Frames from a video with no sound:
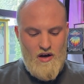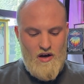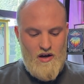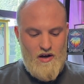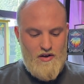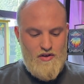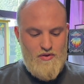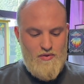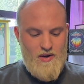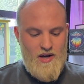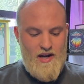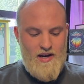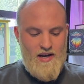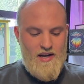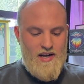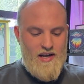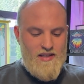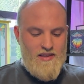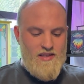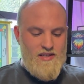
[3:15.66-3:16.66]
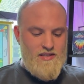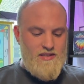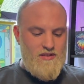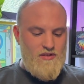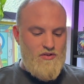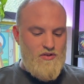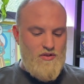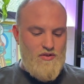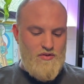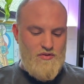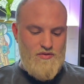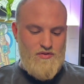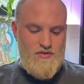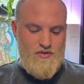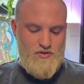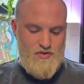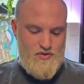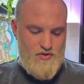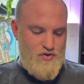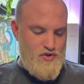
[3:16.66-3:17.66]
You kind of get this little
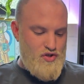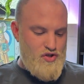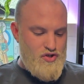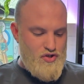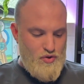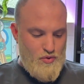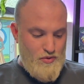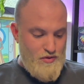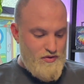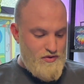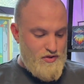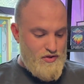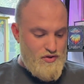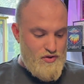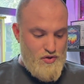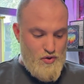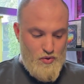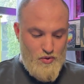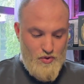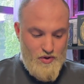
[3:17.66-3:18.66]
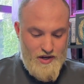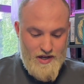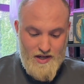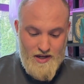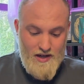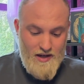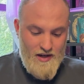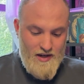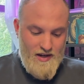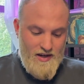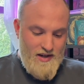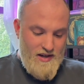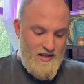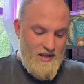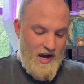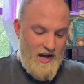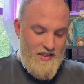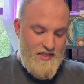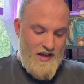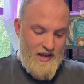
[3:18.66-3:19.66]
short story
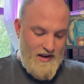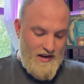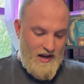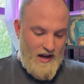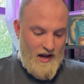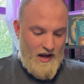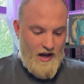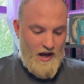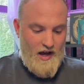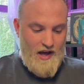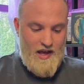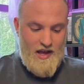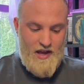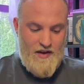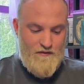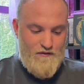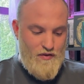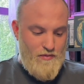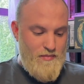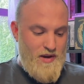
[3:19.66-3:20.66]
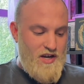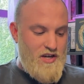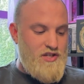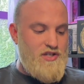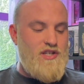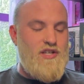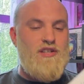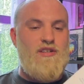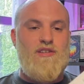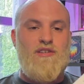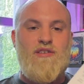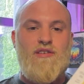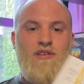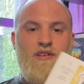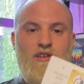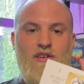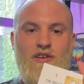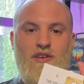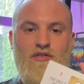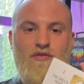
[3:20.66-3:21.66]
and then information,
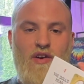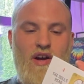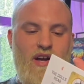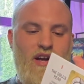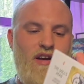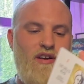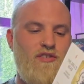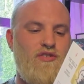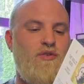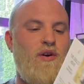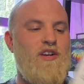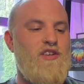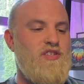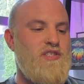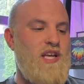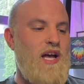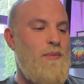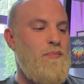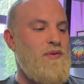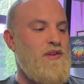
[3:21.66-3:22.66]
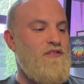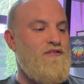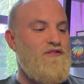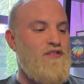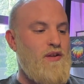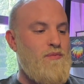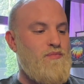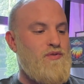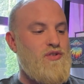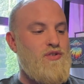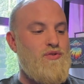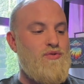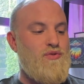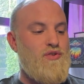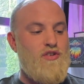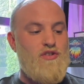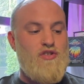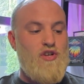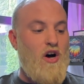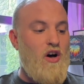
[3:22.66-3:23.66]
right? So I just happened to flip to
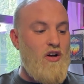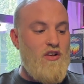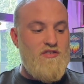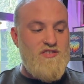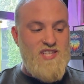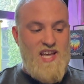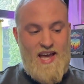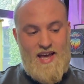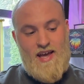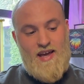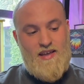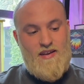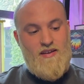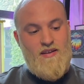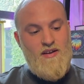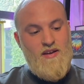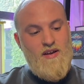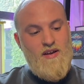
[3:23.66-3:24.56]
the doll's head,